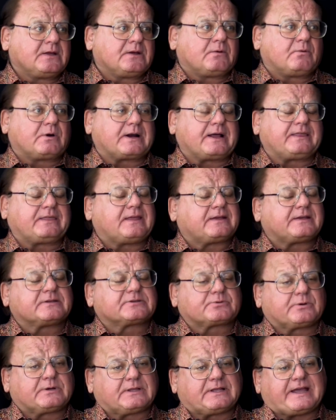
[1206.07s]
What I think
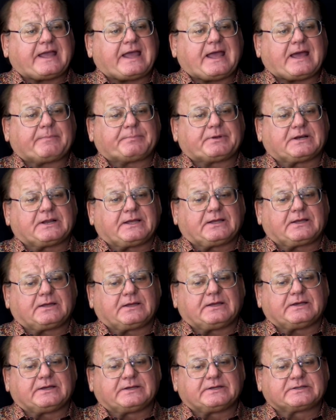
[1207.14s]
is really happening
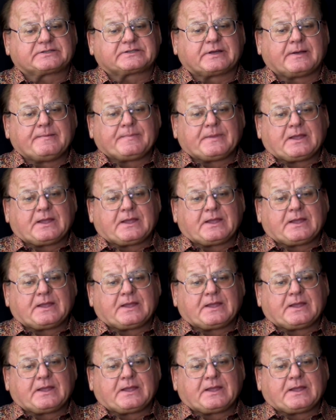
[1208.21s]
is